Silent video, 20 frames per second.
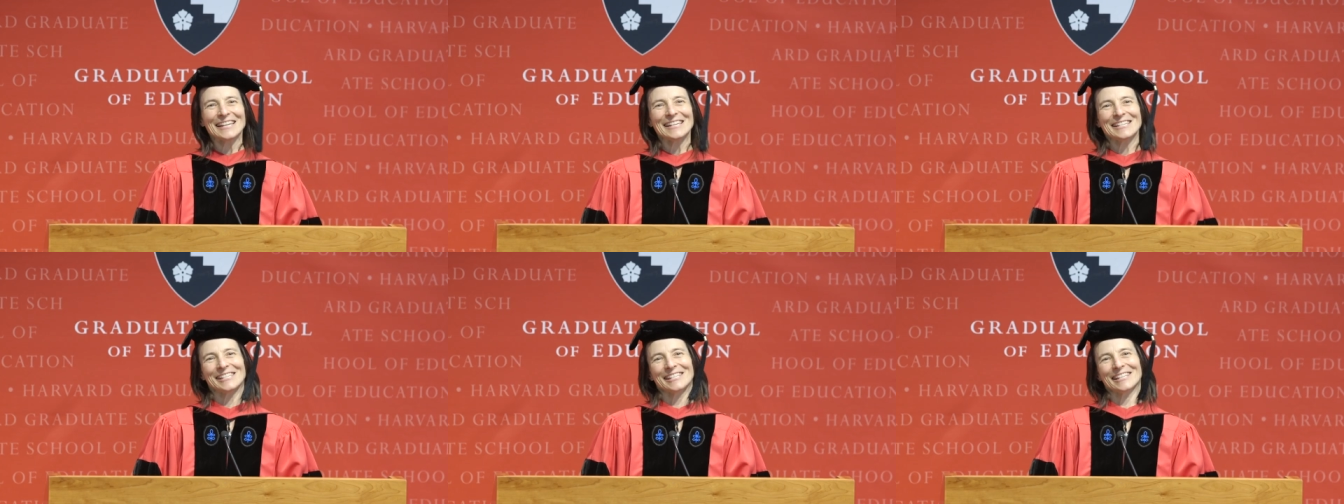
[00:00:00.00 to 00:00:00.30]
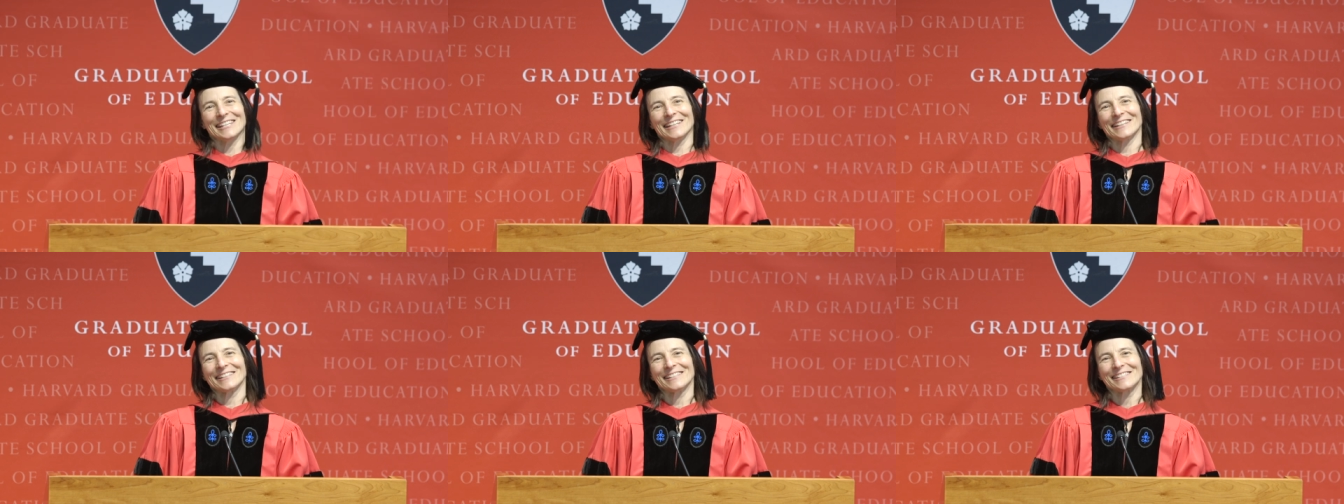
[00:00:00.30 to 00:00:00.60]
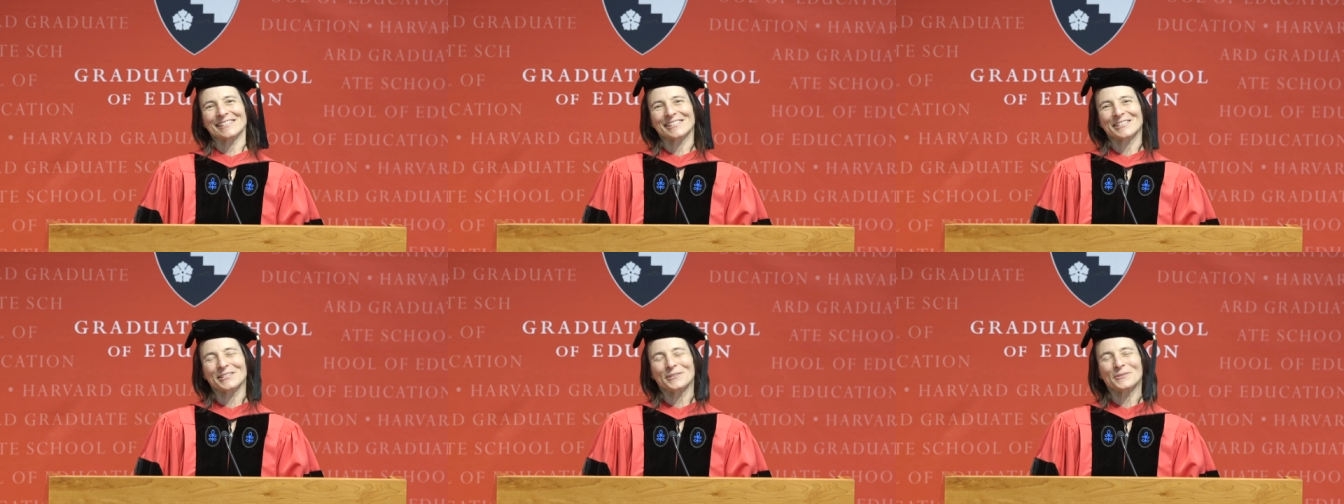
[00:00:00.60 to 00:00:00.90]

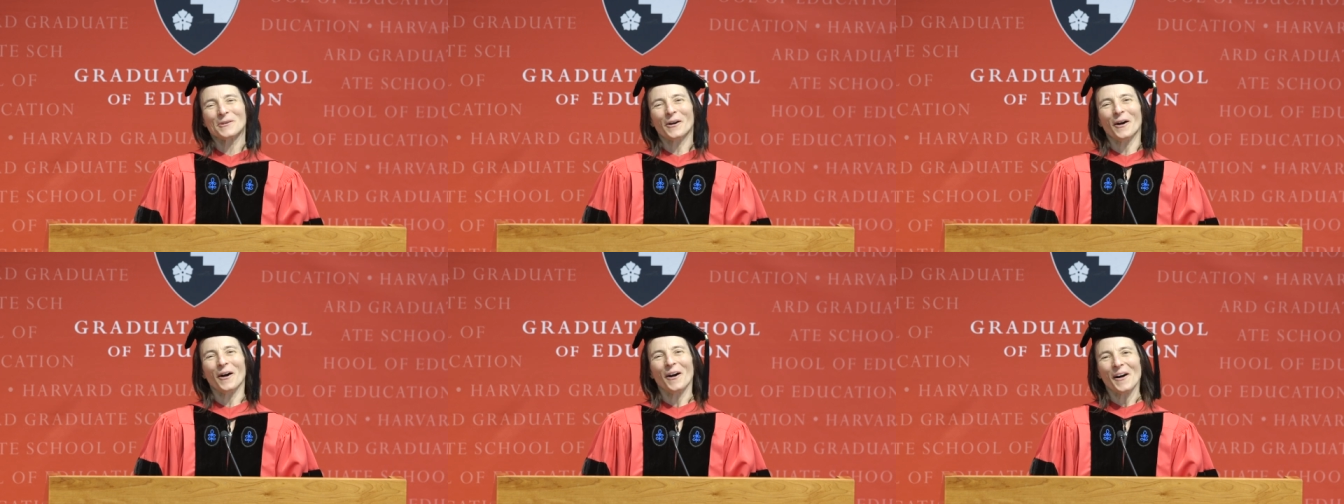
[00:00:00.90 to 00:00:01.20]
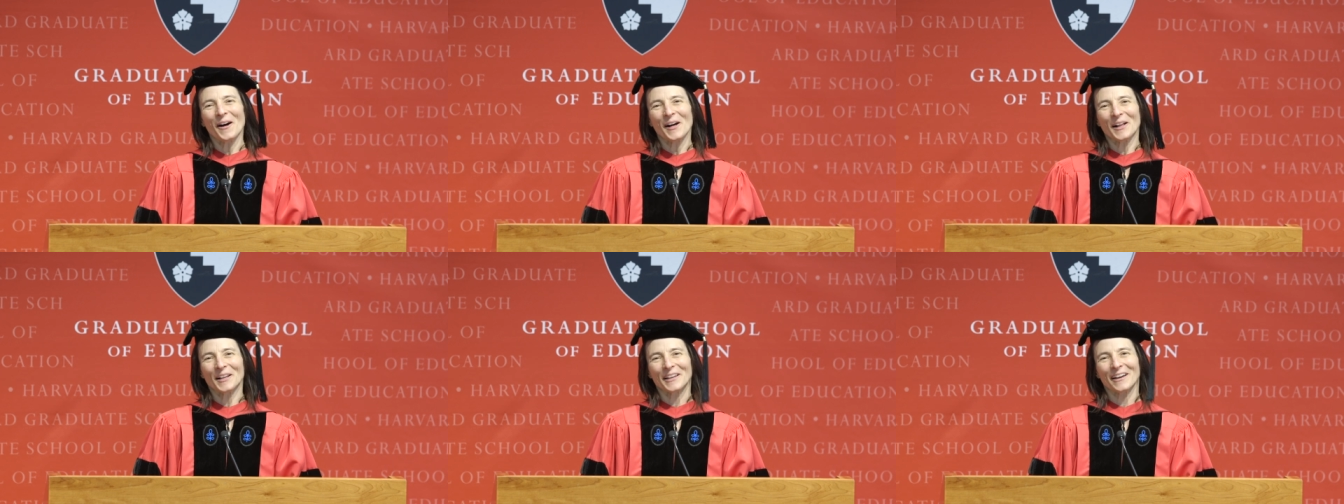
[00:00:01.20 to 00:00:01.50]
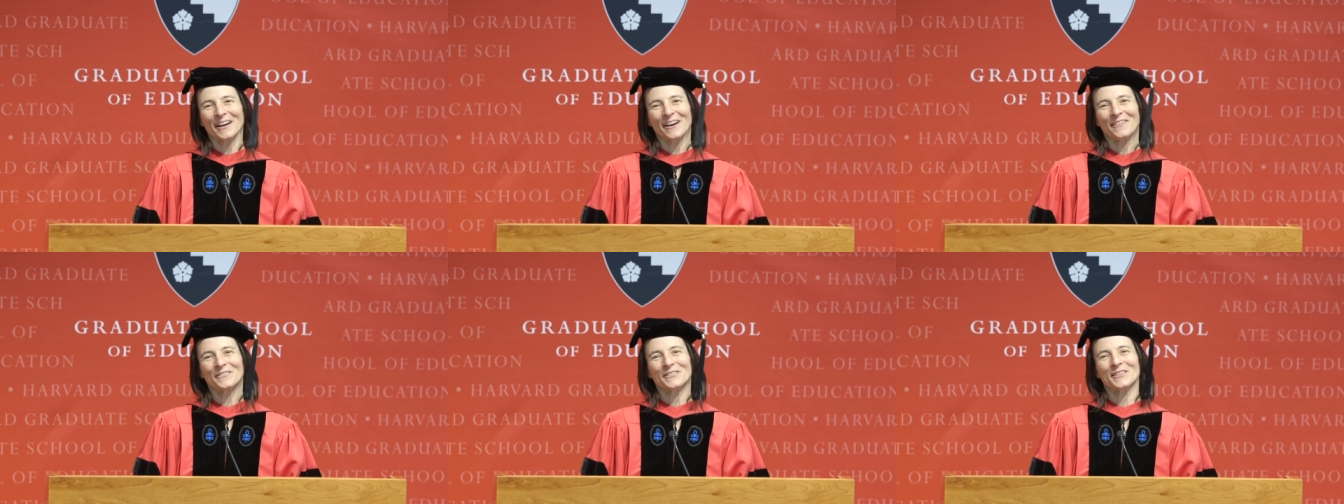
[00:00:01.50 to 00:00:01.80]
Congratulations to all
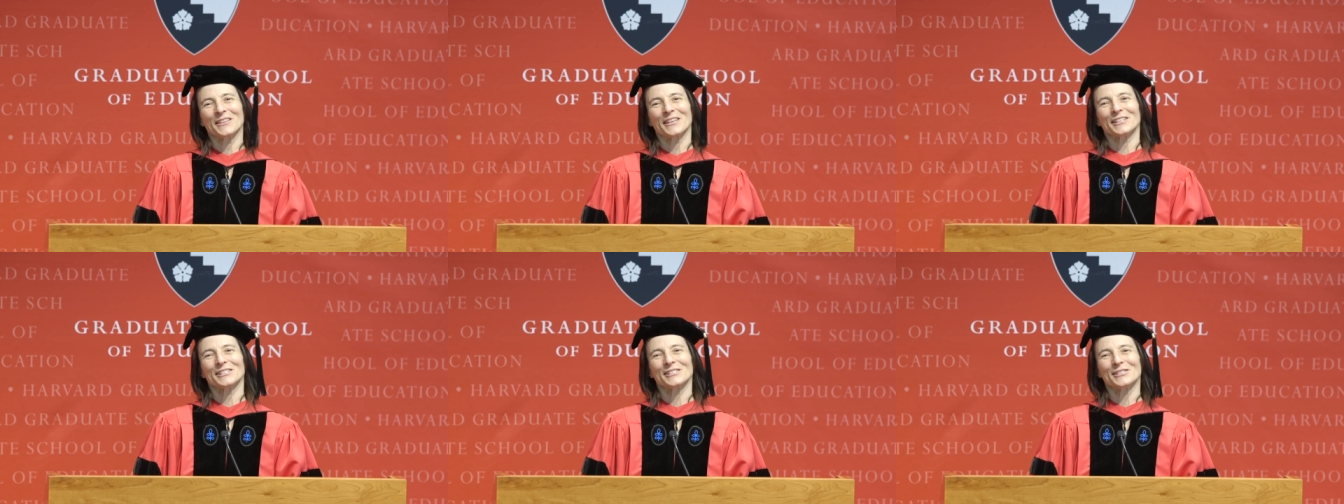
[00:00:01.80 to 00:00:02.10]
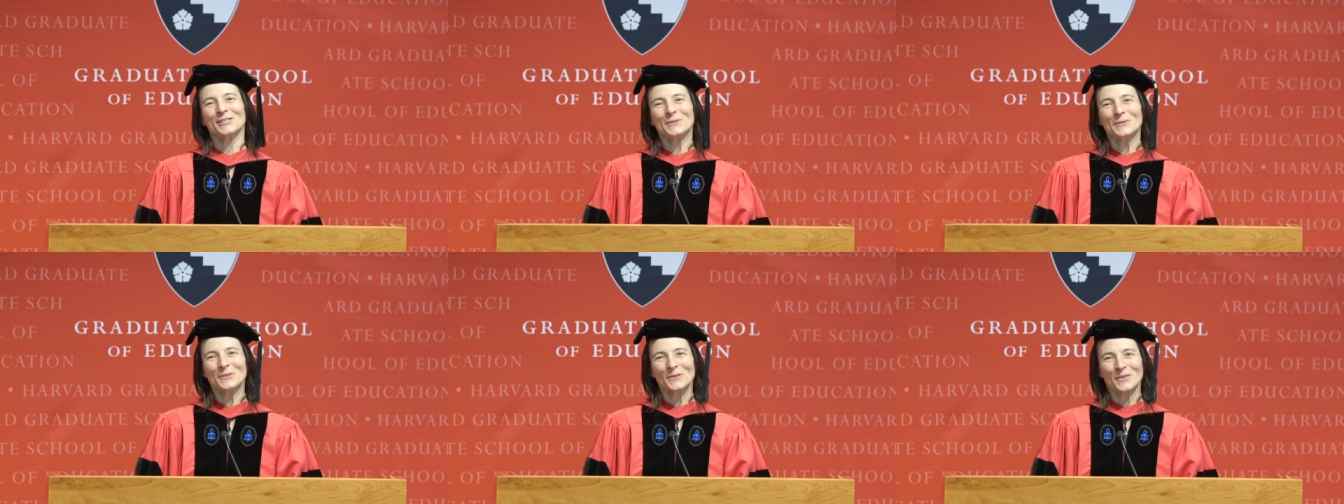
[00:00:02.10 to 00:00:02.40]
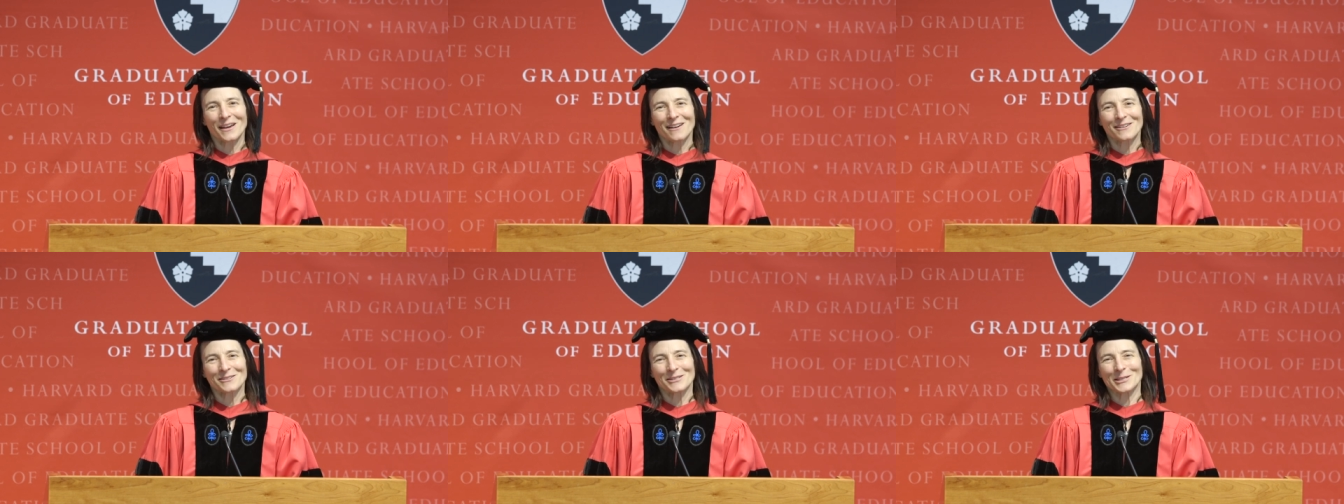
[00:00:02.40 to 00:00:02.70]
of the
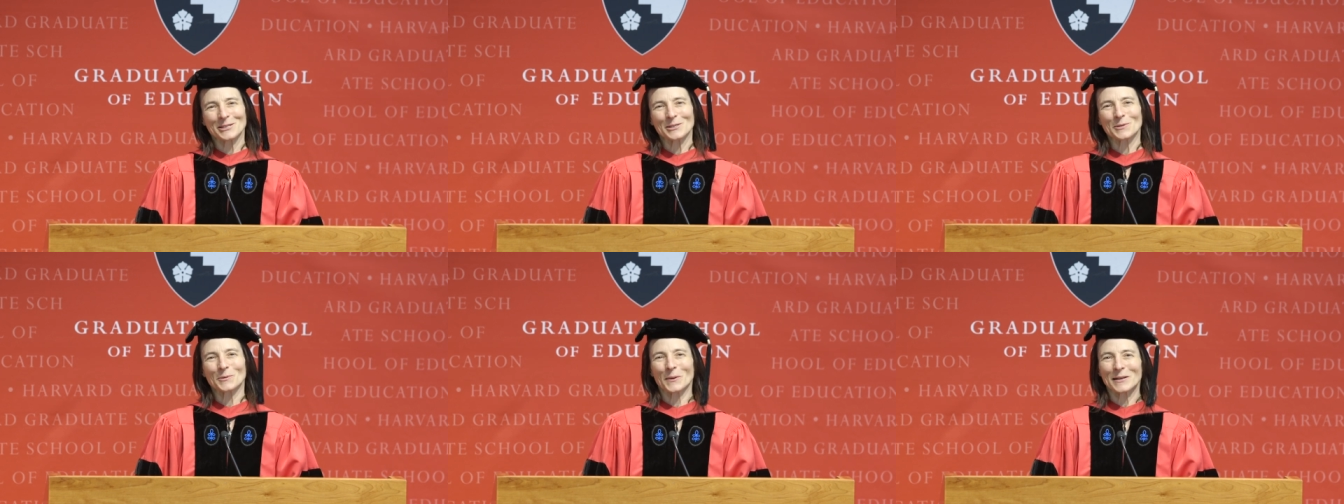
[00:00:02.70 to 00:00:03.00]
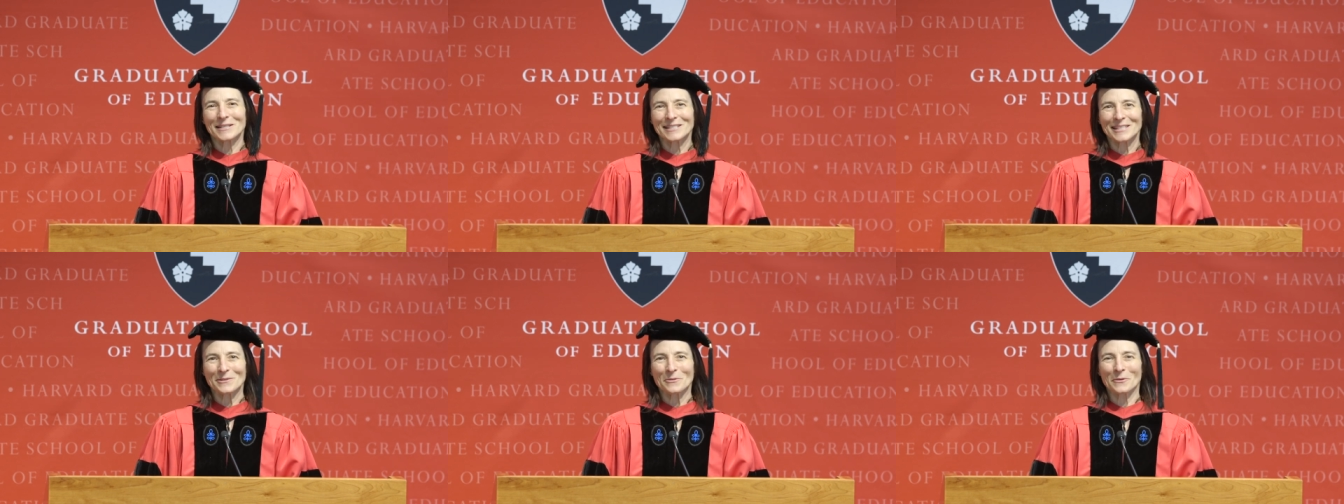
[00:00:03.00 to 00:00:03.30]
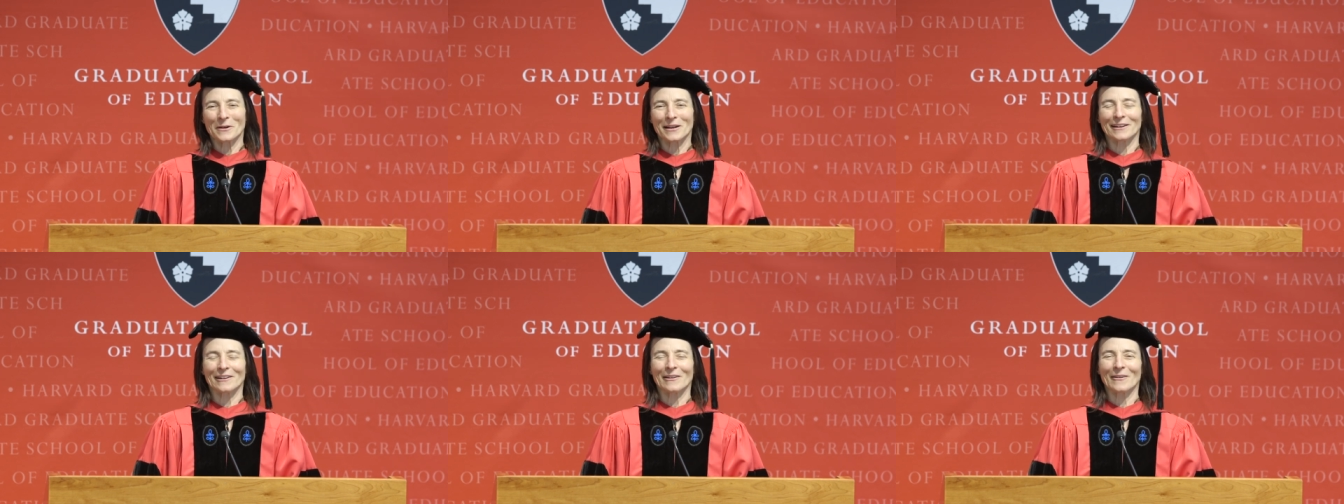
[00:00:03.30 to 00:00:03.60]

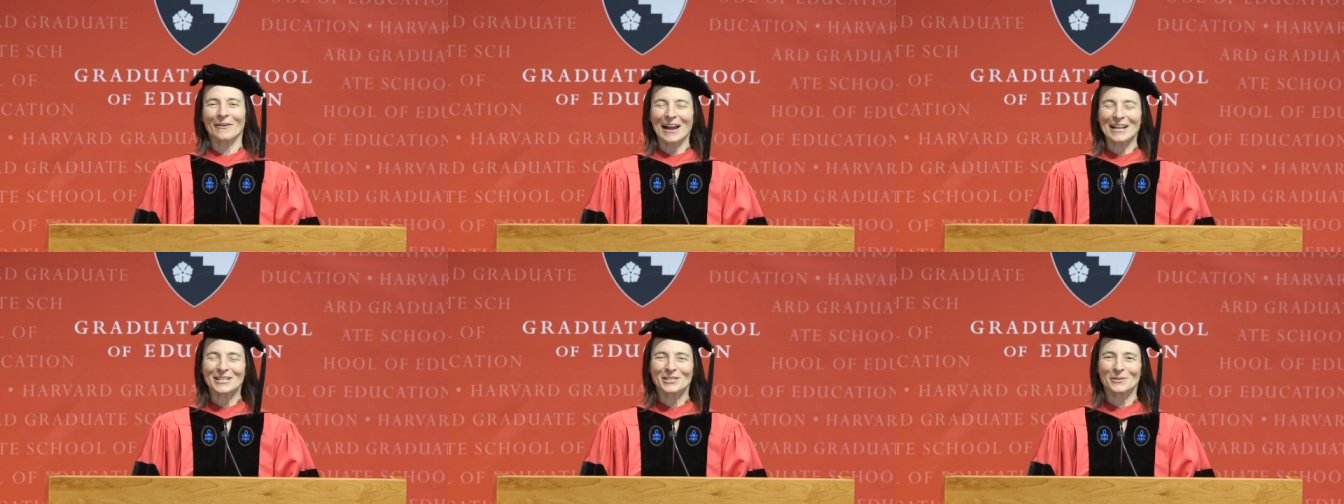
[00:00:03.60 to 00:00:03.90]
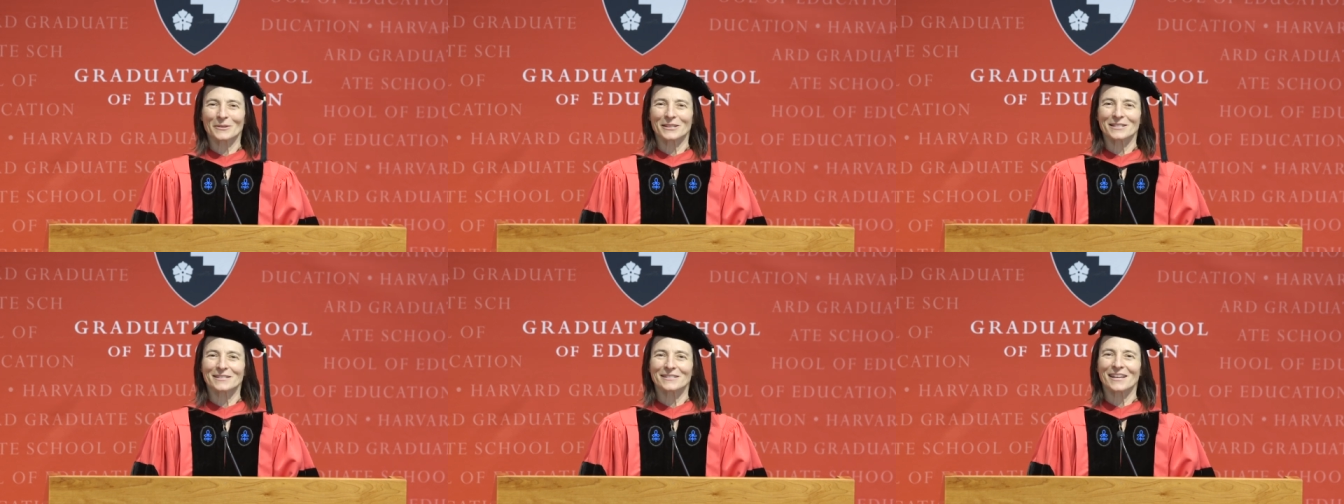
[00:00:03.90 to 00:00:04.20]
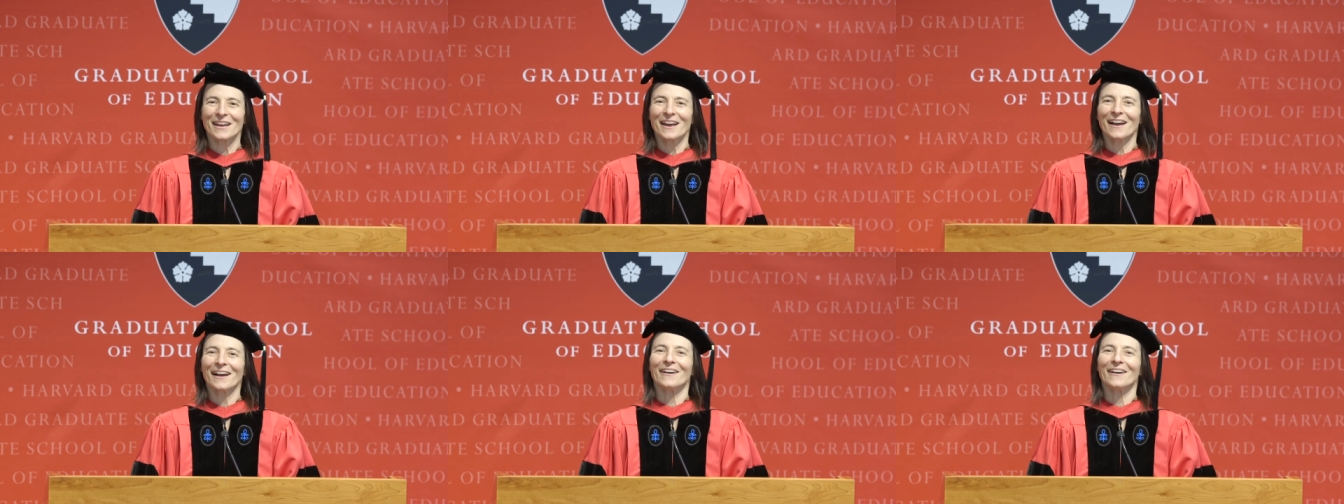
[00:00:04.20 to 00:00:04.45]
2021 graduates